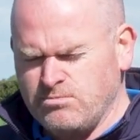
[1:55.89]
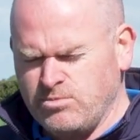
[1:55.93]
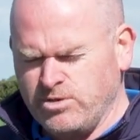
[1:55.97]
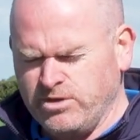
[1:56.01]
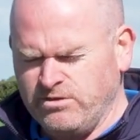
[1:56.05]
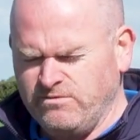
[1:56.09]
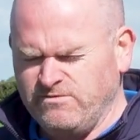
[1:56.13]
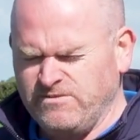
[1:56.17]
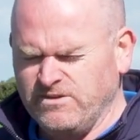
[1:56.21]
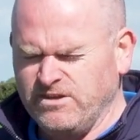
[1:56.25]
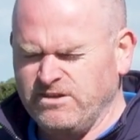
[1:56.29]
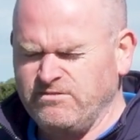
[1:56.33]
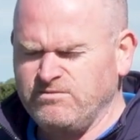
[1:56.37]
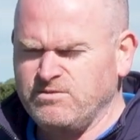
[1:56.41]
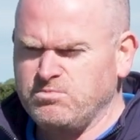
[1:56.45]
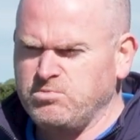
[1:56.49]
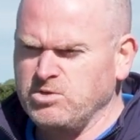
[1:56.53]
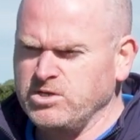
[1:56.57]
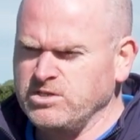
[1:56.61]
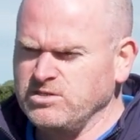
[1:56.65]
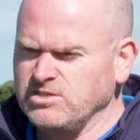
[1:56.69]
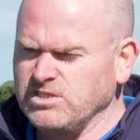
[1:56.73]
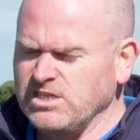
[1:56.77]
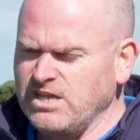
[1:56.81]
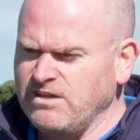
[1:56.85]
0.5 to
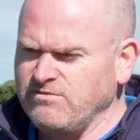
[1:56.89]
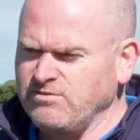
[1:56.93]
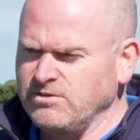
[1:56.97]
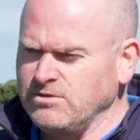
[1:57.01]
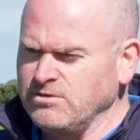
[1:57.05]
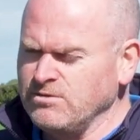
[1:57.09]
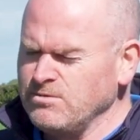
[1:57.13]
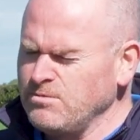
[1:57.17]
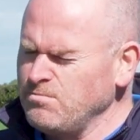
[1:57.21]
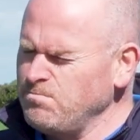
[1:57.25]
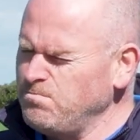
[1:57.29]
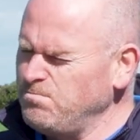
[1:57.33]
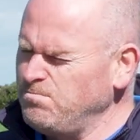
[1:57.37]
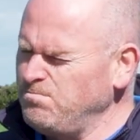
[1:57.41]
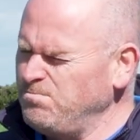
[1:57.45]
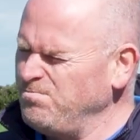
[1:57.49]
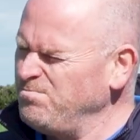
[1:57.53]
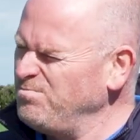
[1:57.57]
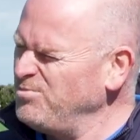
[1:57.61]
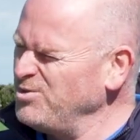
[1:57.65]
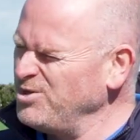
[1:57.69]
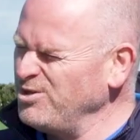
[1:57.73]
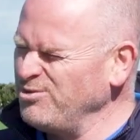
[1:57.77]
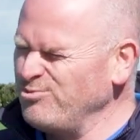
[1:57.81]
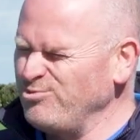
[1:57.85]
0.7
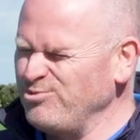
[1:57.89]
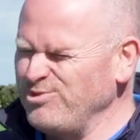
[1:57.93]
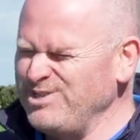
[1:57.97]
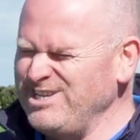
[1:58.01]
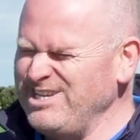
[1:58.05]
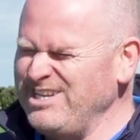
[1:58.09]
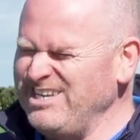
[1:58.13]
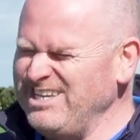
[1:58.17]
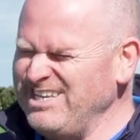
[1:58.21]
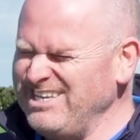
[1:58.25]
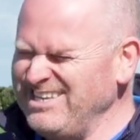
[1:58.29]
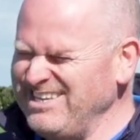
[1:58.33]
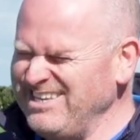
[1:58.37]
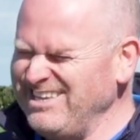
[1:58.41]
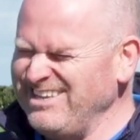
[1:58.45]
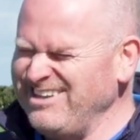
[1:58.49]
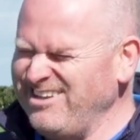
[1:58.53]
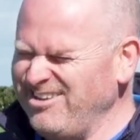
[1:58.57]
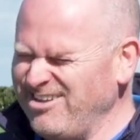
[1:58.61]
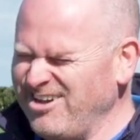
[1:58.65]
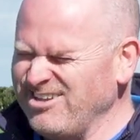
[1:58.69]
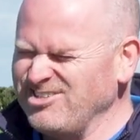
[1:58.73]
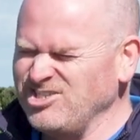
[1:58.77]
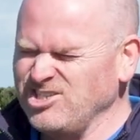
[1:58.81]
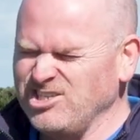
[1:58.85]
but it really
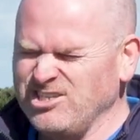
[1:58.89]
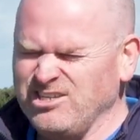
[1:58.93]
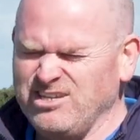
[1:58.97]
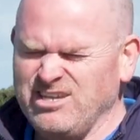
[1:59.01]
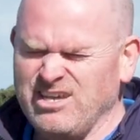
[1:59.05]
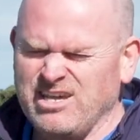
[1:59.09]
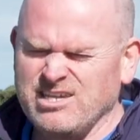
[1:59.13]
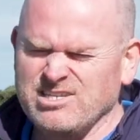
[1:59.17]
logically